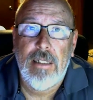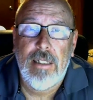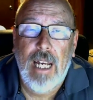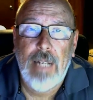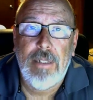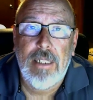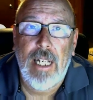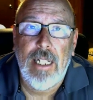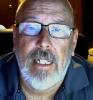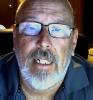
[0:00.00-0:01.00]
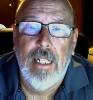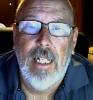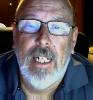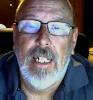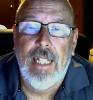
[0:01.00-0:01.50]
time aside to
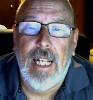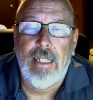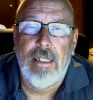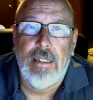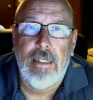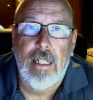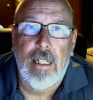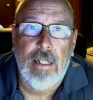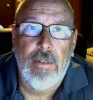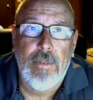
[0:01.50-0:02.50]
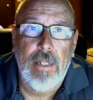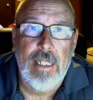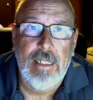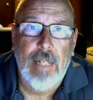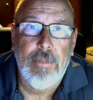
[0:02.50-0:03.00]
take this
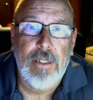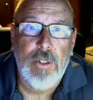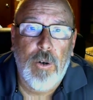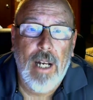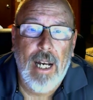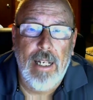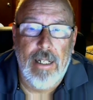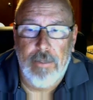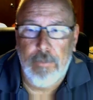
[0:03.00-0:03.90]
exam and score high on it.